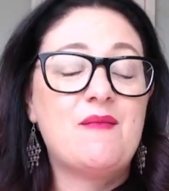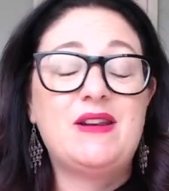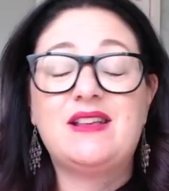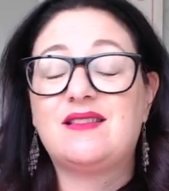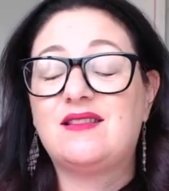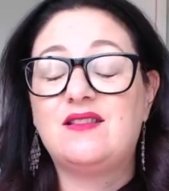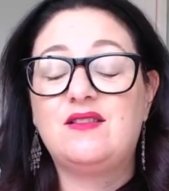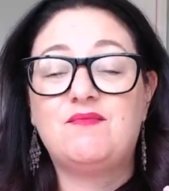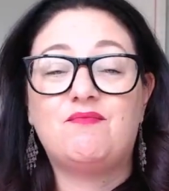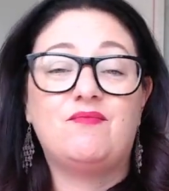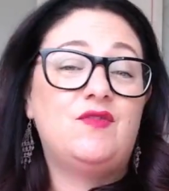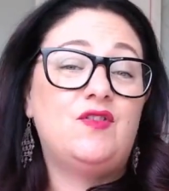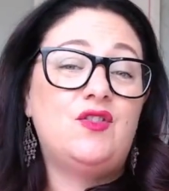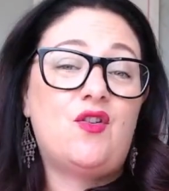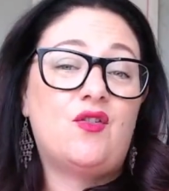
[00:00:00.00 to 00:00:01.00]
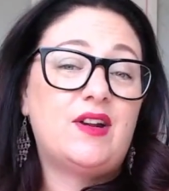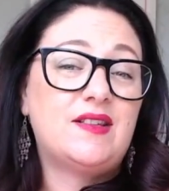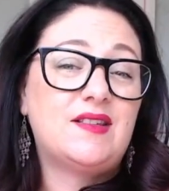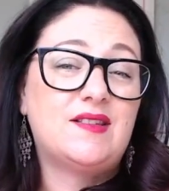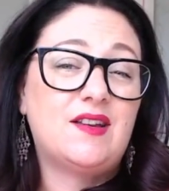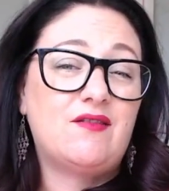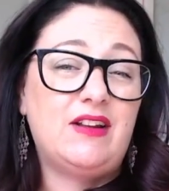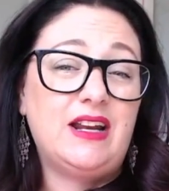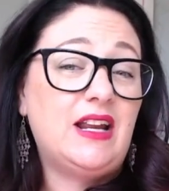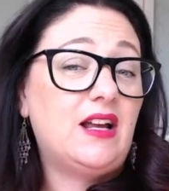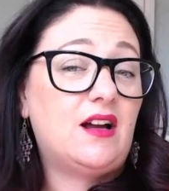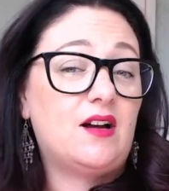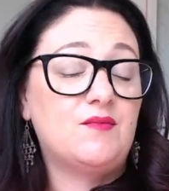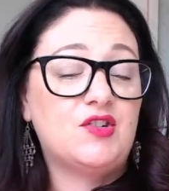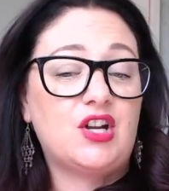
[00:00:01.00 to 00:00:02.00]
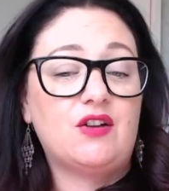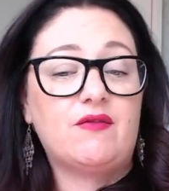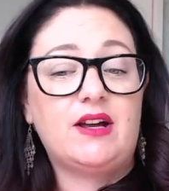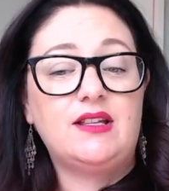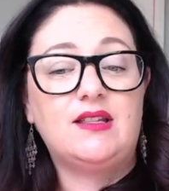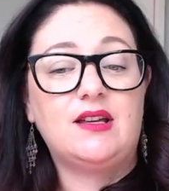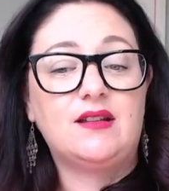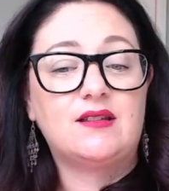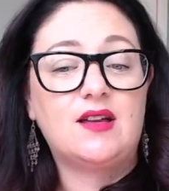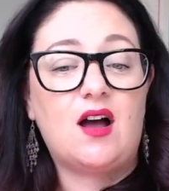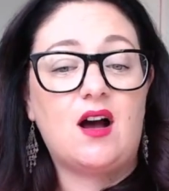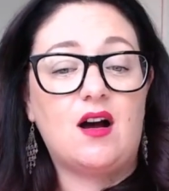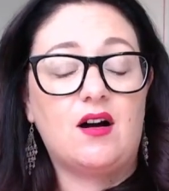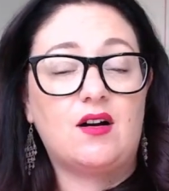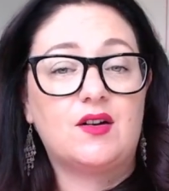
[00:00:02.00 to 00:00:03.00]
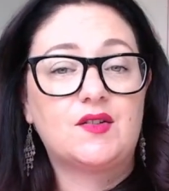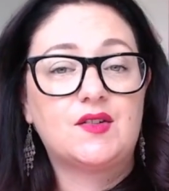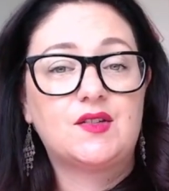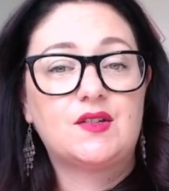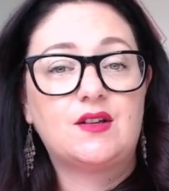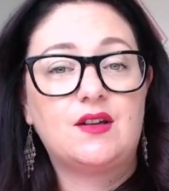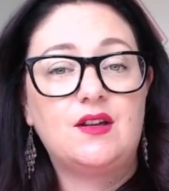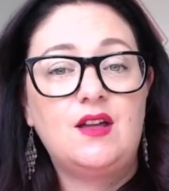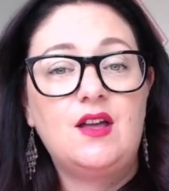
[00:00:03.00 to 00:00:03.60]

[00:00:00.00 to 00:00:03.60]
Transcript: and it's not necessarily an income generating task.